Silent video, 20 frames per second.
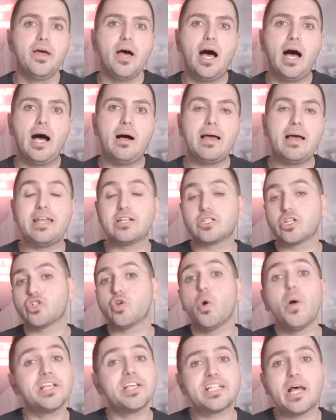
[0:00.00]
And it's a
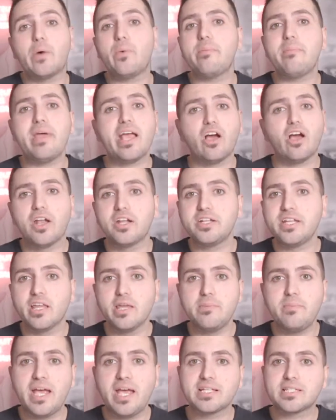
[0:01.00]
choice that we make on a
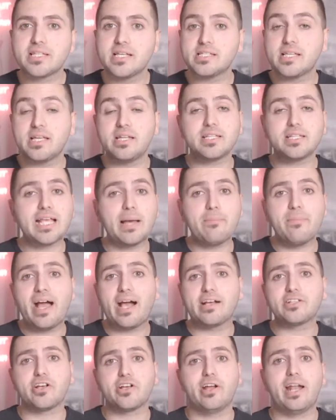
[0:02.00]
daily basis, and
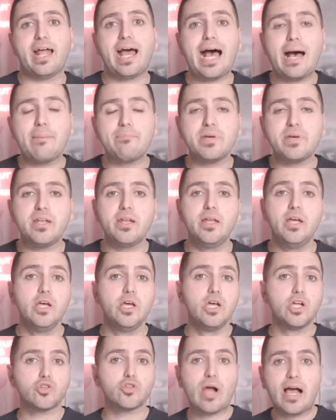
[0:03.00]
setbacks are going to happen,
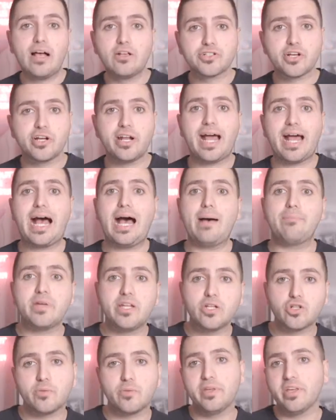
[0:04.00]
trials are going to
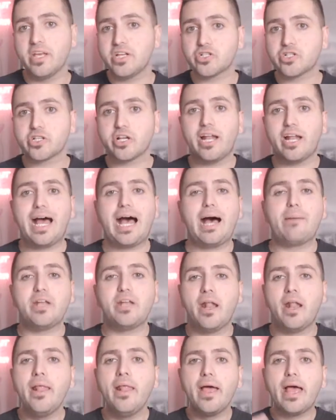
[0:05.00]
happen, tribulations are going to
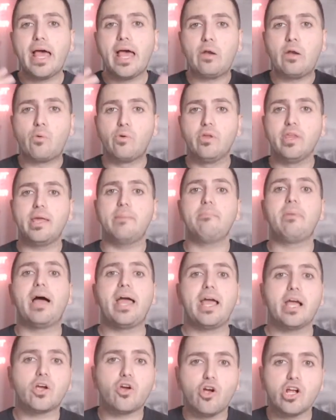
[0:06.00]
happen. And really,
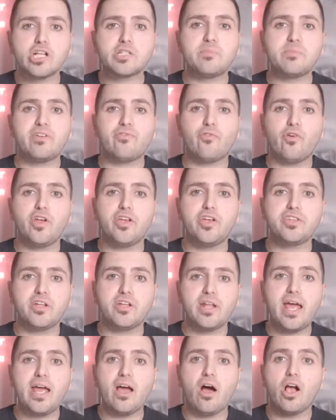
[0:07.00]
my encouragement for you
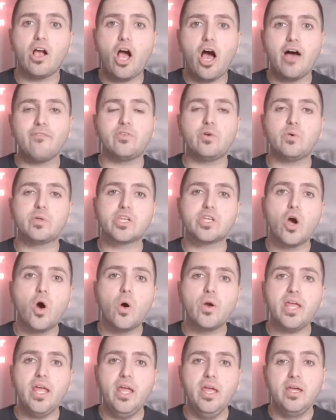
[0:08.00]
today on Coffee with
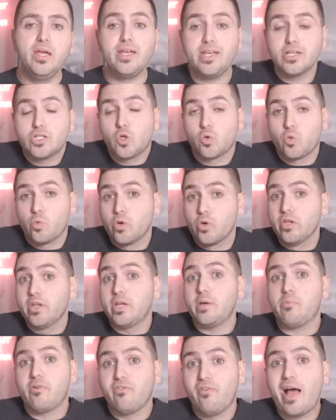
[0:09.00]
Cody is to
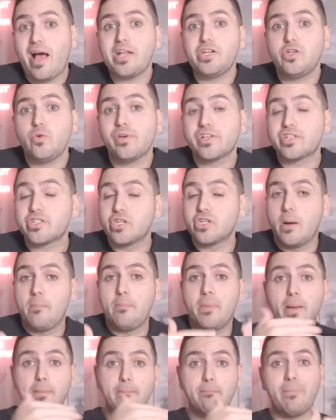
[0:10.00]
really provide you with
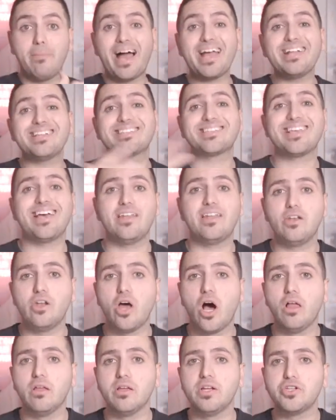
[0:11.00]
some mindset
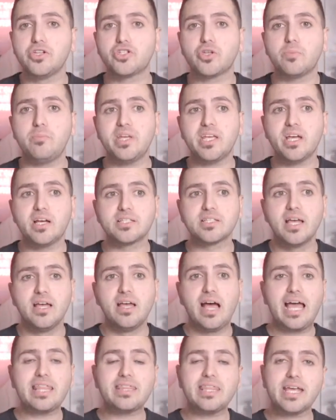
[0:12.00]
knowledge, because
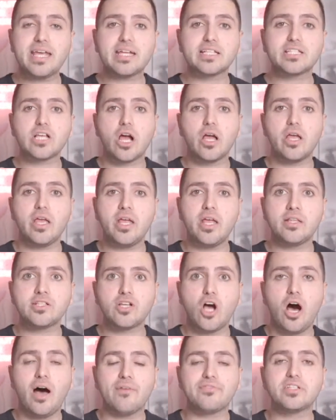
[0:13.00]
I think
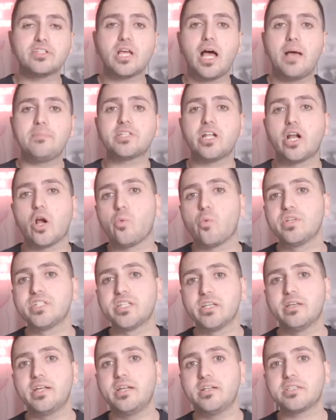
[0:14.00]
it's oftentimes in our
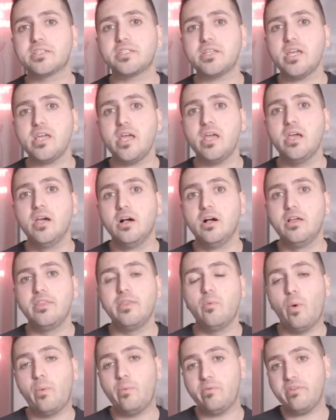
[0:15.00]
resiliency,
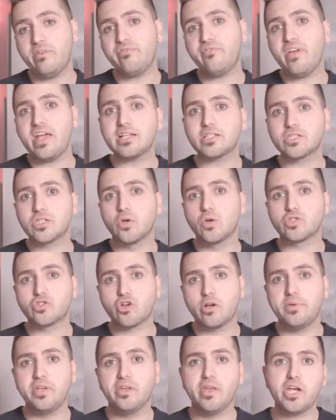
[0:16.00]
when we face those
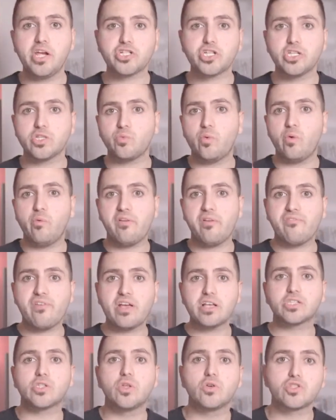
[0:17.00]
tribulations, when we
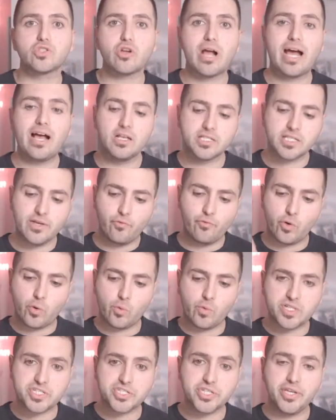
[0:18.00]
face those trials, if
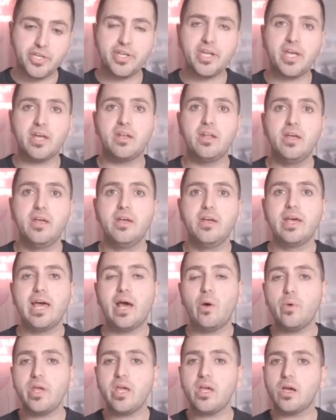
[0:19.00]
we're resilient
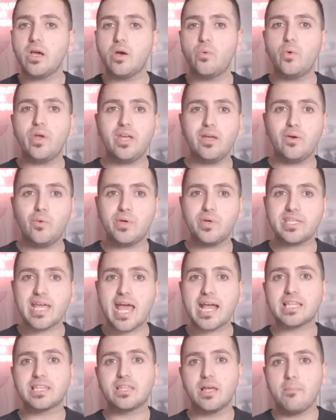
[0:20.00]
and we
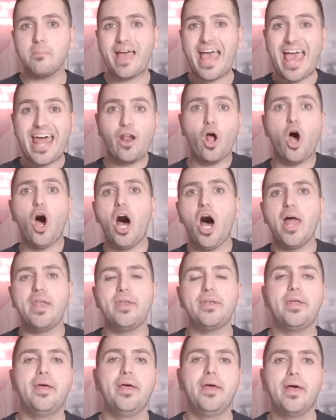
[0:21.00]
take them head
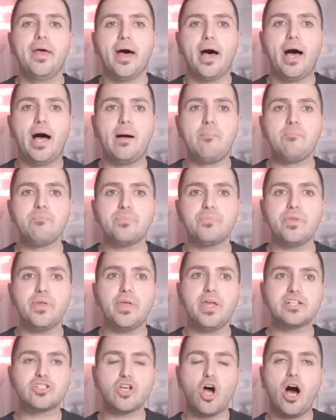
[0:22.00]
on,
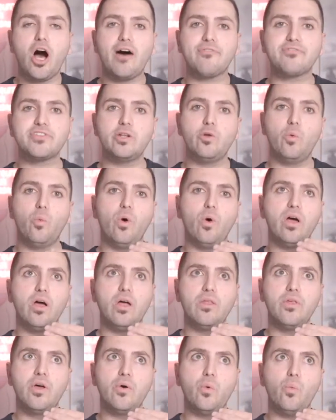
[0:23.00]
it's often what